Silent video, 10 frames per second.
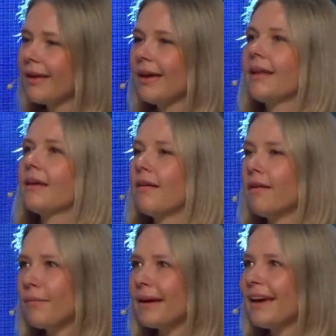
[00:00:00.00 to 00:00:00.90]
And I,
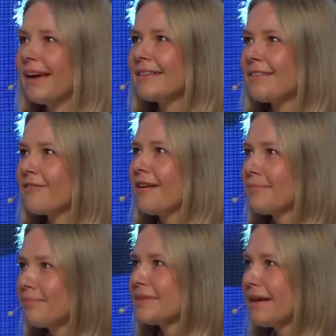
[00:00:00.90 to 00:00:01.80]
oh my God, there
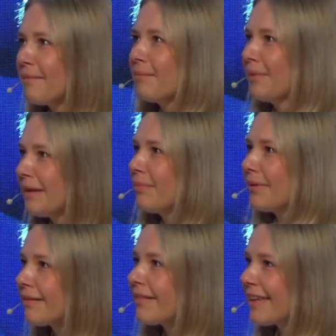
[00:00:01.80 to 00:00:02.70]
are some
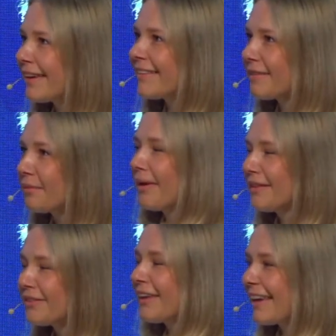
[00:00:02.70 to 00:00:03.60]
people that
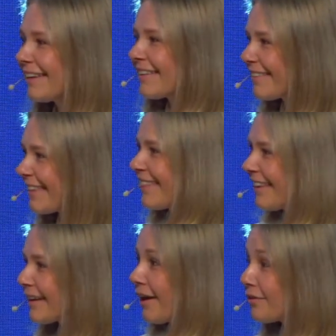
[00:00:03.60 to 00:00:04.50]
well-educated, that
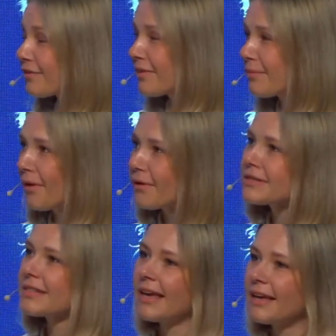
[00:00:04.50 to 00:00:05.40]
think out of the
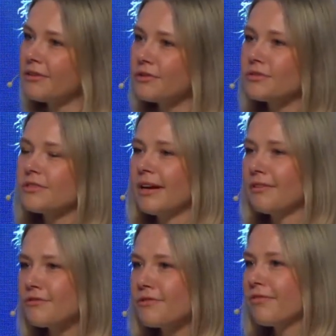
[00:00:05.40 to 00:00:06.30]
box, and you
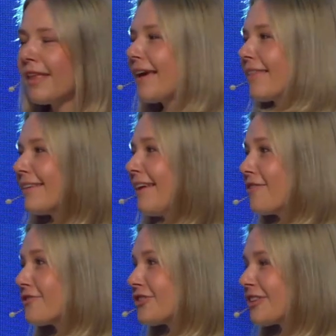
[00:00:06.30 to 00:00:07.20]
start to reflect that
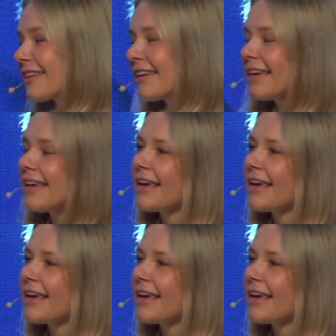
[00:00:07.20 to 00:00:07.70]
energy.